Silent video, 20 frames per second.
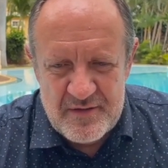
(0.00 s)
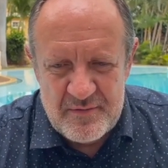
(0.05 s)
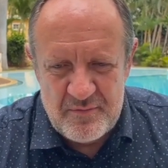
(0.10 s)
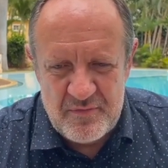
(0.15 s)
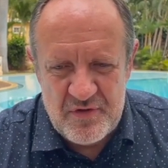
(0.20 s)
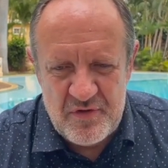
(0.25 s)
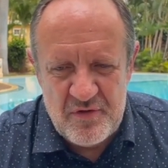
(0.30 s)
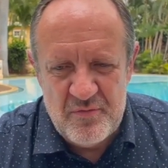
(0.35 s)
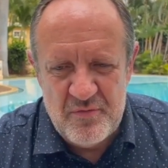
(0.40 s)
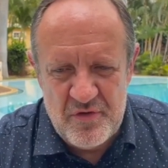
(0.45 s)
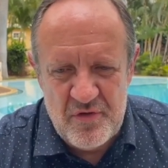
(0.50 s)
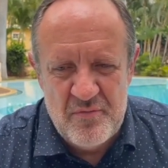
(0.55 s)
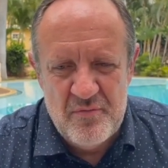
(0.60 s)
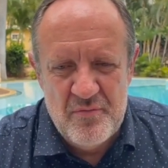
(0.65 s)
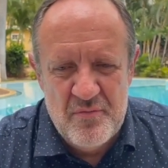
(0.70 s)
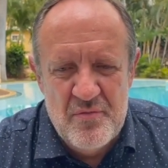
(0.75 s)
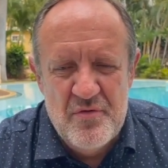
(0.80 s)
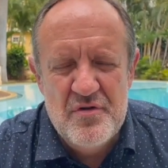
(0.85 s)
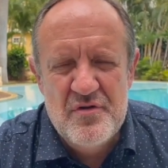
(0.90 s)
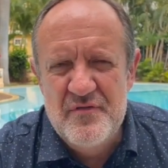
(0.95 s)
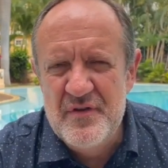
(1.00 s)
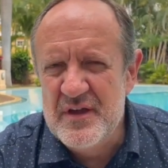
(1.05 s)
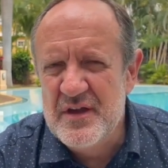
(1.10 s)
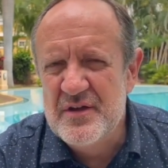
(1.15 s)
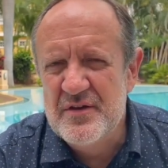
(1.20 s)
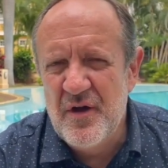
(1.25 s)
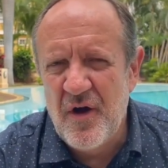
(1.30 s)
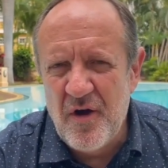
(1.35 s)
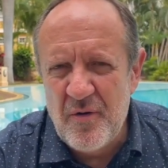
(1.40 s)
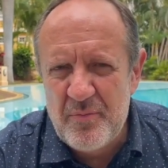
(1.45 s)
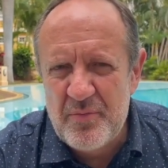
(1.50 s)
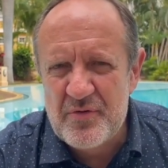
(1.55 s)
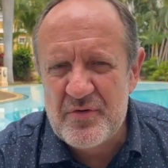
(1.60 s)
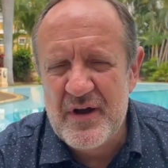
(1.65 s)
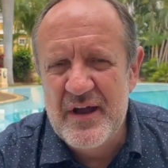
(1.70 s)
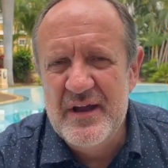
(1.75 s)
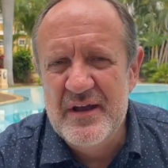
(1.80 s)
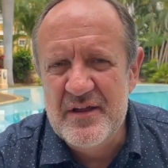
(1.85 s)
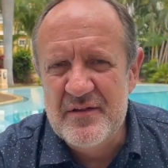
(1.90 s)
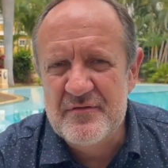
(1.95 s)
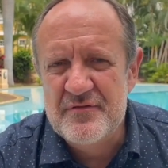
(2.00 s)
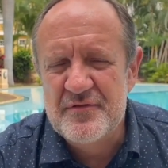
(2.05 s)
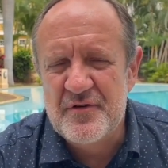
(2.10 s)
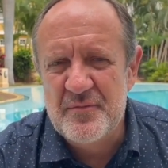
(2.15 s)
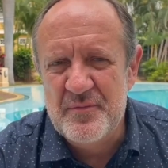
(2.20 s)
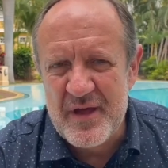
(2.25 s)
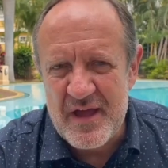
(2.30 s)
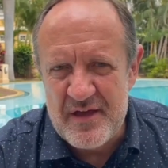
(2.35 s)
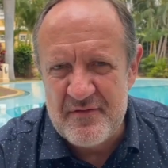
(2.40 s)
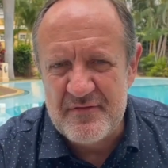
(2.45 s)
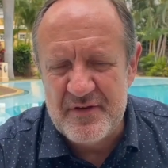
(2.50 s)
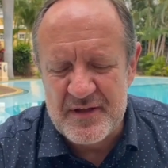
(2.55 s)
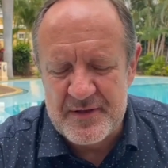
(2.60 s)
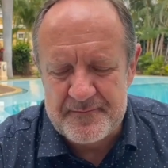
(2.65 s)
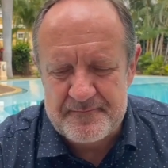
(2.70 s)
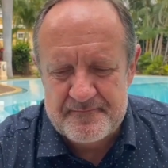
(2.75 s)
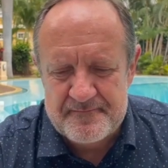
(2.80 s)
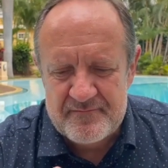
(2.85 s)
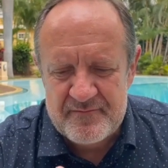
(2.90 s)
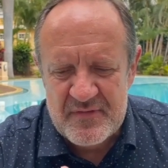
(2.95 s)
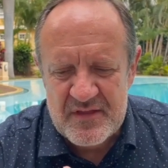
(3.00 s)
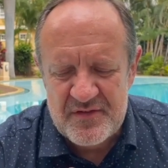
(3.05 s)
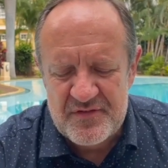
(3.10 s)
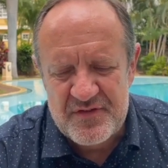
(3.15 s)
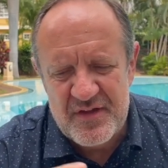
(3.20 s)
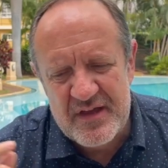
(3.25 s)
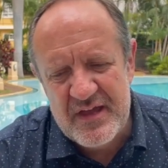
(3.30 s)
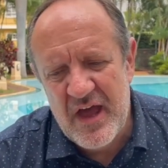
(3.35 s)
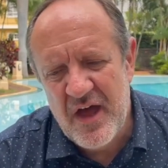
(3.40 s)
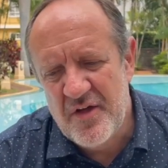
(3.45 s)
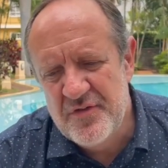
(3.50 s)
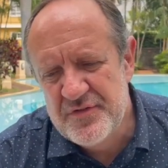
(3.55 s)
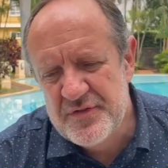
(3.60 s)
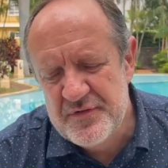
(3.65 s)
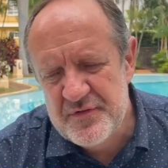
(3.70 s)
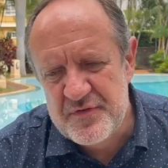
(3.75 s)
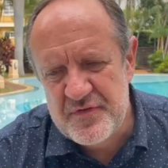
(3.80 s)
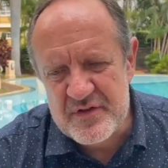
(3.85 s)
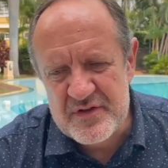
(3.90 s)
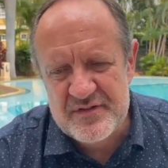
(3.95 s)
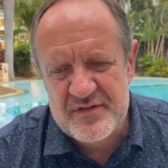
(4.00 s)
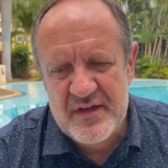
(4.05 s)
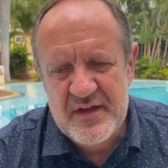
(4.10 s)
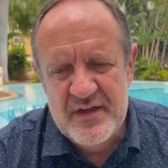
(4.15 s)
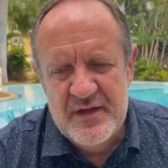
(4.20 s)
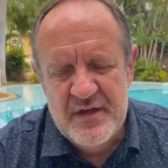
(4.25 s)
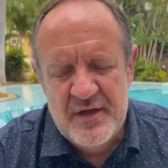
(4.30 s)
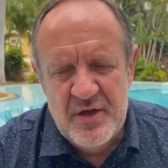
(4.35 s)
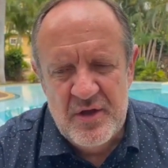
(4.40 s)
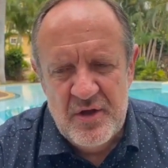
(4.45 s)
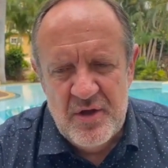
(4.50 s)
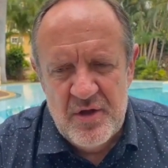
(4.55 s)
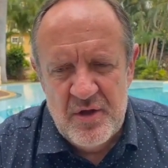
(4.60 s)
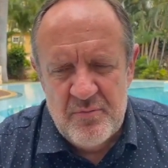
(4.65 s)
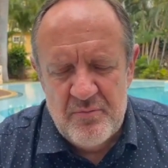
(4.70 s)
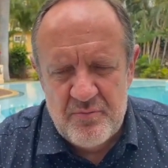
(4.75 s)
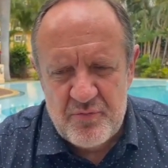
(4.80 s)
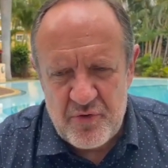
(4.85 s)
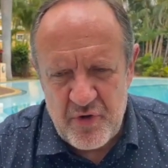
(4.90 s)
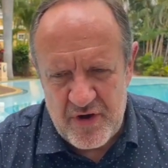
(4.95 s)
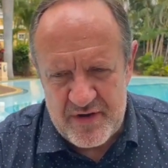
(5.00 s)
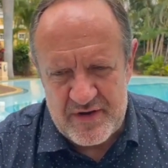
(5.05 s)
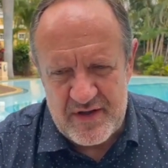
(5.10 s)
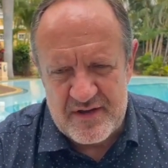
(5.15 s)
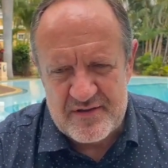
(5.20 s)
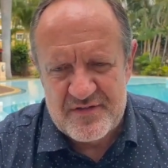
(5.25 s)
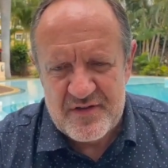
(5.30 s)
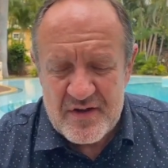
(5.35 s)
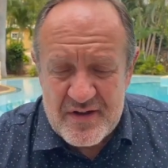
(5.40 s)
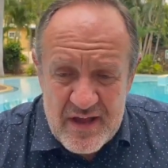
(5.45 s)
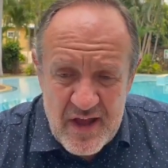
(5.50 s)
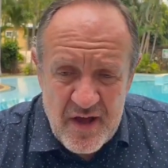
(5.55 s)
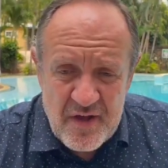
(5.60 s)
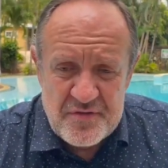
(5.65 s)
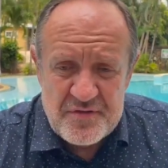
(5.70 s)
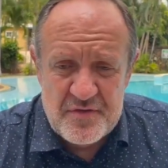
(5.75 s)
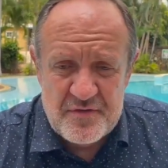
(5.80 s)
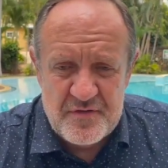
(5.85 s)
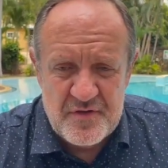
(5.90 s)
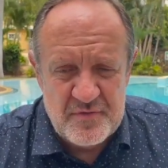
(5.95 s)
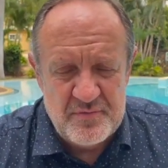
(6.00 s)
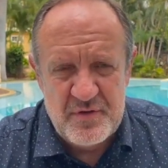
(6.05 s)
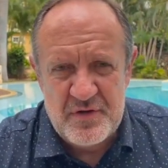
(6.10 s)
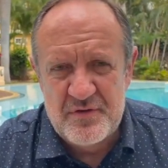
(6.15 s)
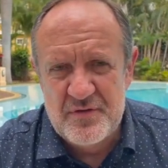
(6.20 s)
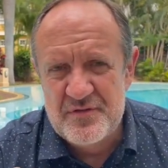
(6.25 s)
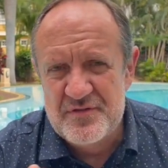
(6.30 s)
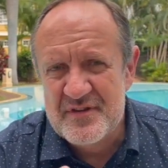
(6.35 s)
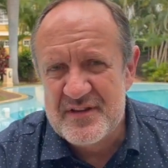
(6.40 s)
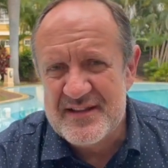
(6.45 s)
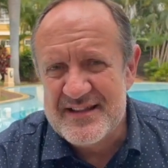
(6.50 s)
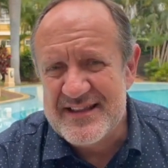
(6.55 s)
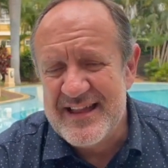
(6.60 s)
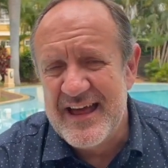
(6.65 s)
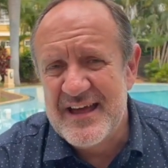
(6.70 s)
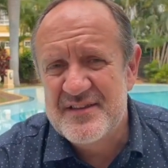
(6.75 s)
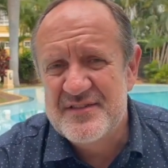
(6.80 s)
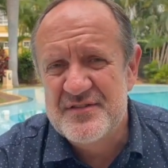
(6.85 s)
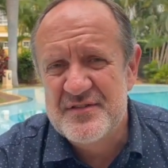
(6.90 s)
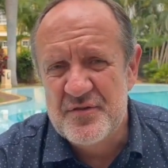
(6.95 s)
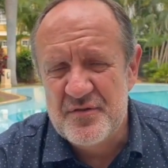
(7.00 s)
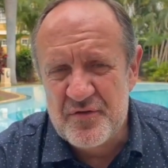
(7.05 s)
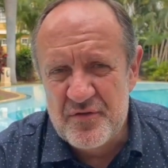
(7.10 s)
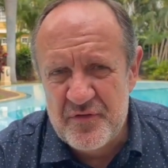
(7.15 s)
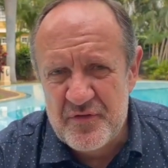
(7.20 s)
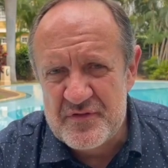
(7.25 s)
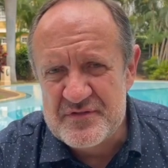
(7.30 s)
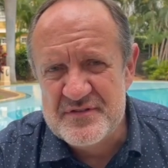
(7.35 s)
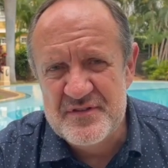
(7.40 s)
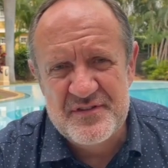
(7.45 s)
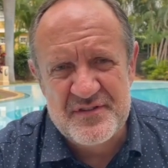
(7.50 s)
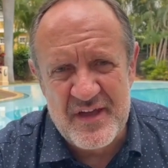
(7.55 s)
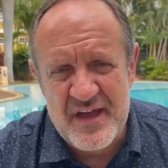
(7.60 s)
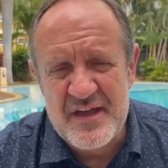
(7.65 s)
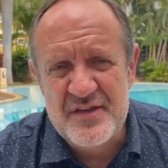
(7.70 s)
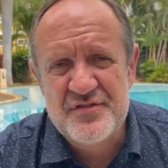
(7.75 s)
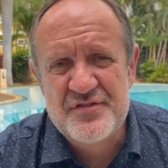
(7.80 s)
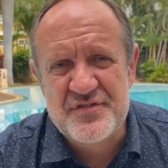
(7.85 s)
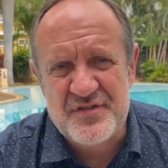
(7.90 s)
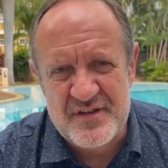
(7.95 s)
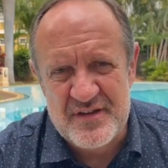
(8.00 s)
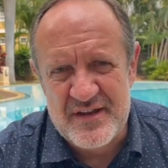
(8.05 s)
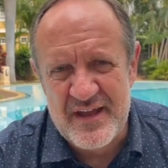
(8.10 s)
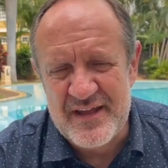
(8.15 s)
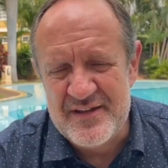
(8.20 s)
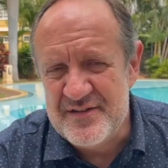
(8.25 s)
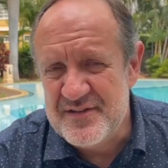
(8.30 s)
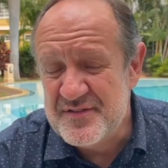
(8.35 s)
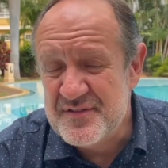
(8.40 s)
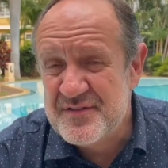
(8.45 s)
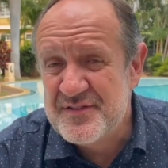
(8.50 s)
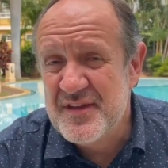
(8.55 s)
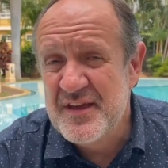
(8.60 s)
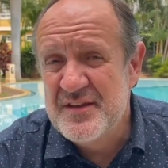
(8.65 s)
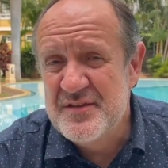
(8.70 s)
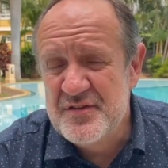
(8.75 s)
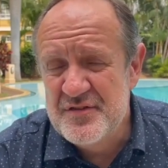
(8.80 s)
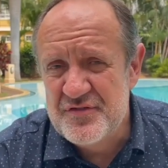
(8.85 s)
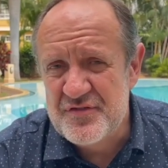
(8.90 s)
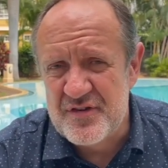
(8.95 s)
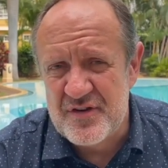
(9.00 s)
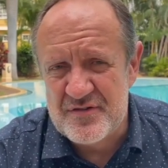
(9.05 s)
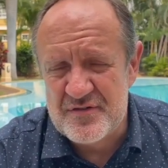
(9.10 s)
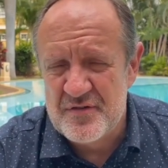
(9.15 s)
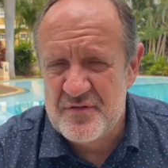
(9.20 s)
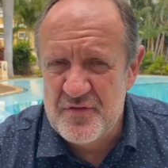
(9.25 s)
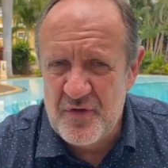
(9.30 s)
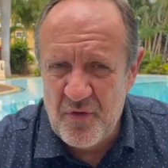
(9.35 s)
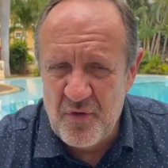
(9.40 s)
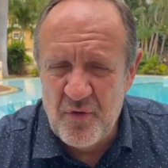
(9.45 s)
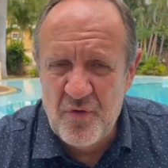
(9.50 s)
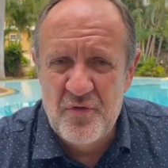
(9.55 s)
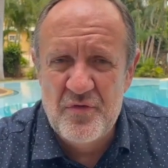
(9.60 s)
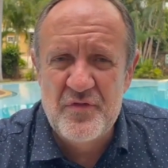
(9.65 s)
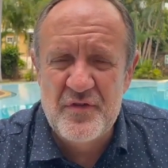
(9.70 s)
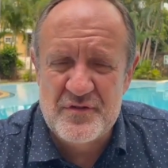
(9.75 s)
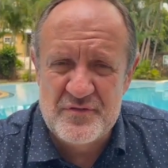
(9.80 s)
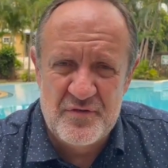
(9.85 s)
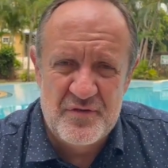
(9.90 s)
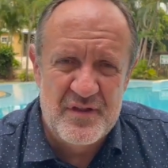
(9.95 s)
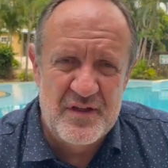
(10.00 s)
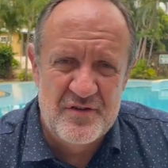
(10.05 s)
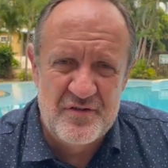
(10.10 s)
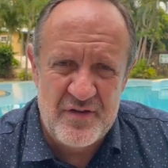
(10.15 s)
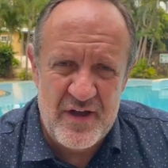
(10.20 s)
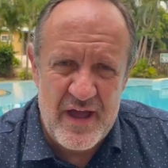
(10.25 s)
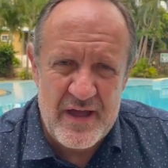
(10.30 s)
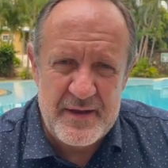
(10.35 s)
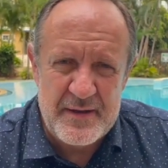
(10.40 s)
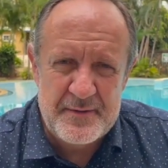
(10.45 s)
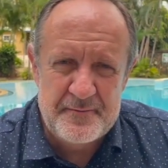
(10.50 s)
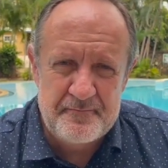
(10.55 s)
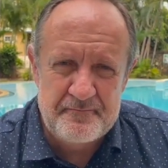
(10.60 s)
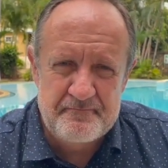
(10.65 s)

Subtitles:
you're moving and operating from heaven. See, counterfeit products are counterfeit because it lacks the authorization and the signature of the author or the creator.